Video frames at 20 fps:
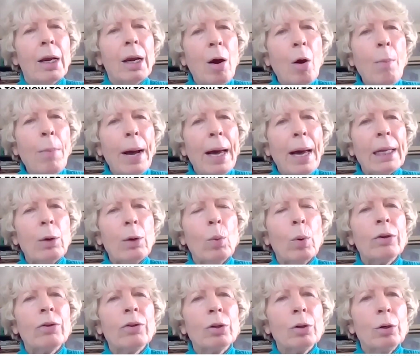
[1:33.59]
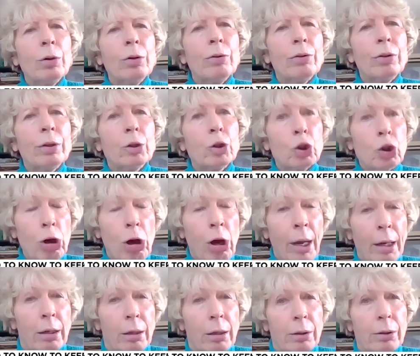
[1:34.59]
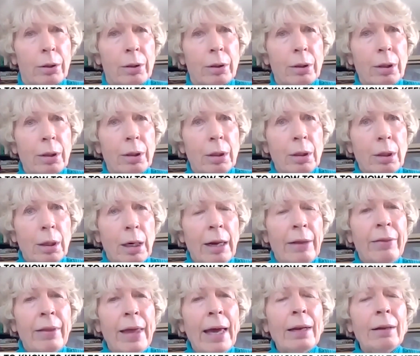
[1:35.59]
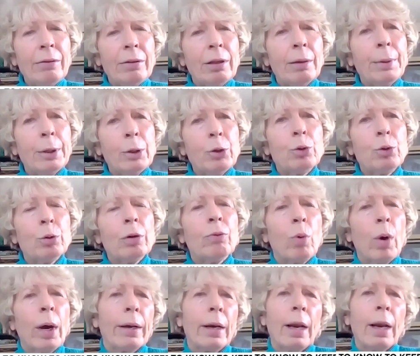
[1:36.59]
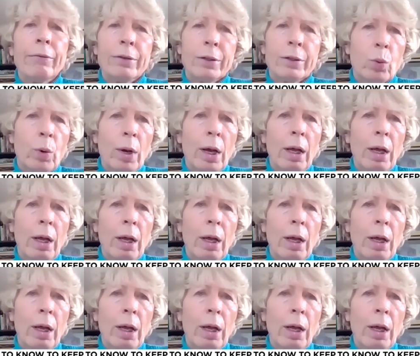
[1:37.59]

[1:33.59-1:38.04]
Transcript: Nobody wants to lose their child. And that is simply true of wildlife as